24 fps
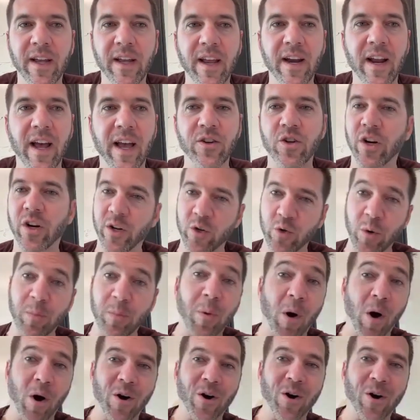and I took it to a
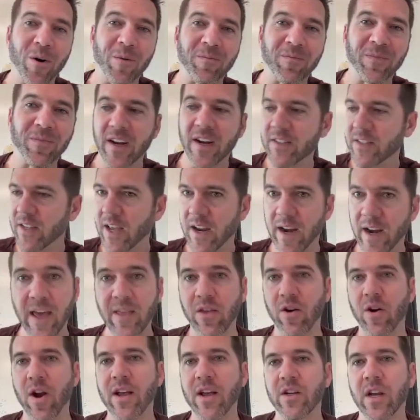partner and I said, hey,
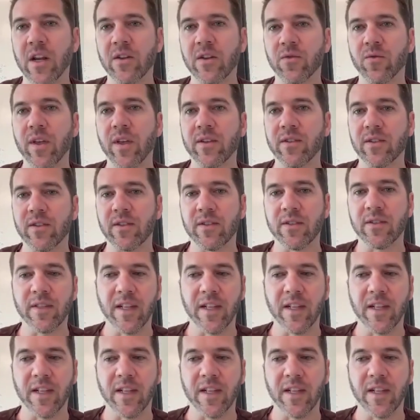they're asking us for this.